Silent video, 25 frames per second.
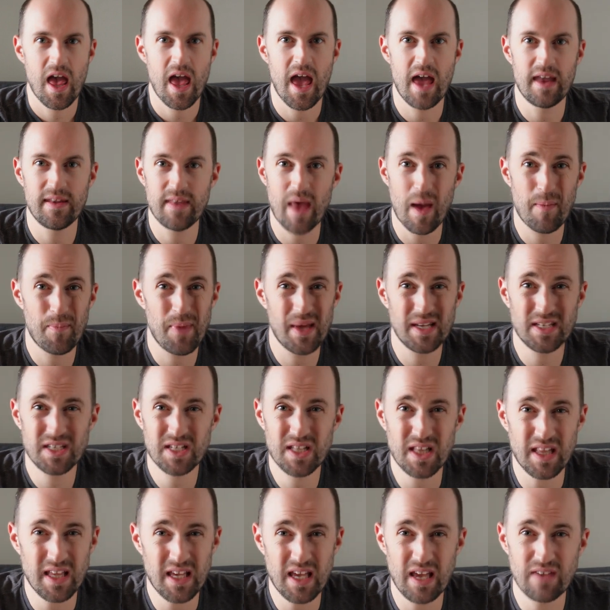And that
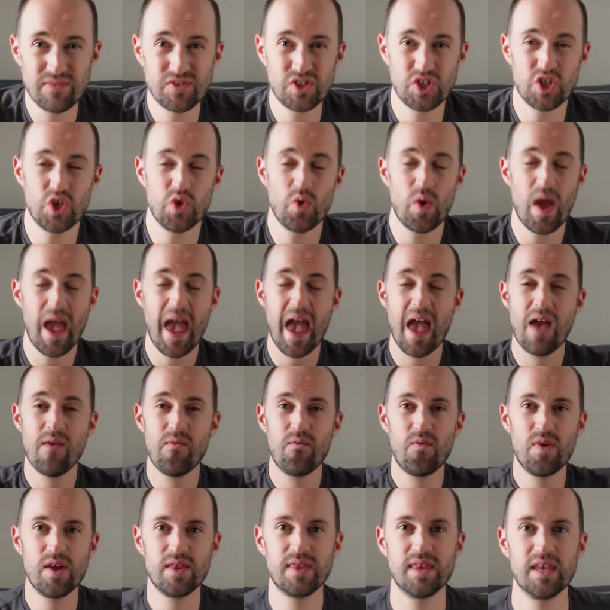basically gives you
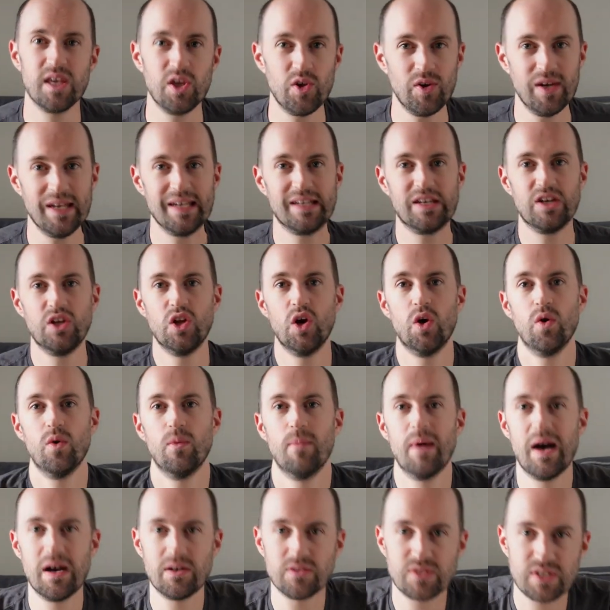everything you need to know
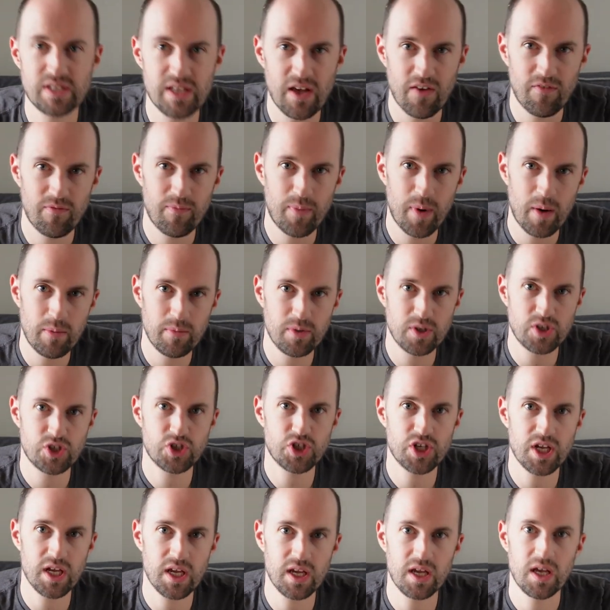about
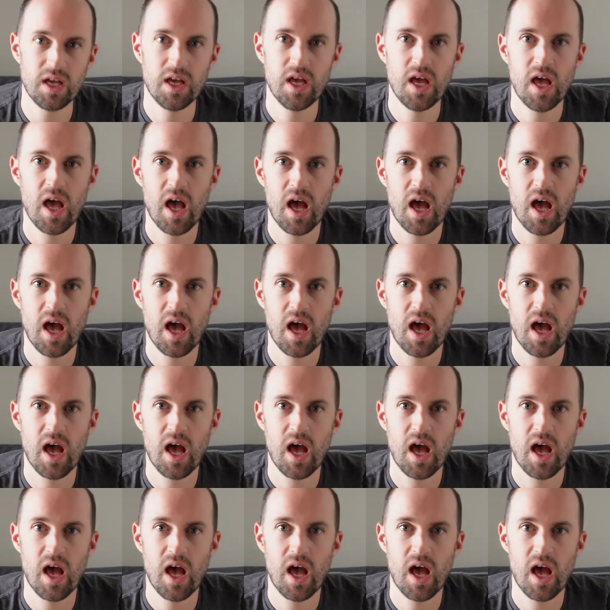self-publishing.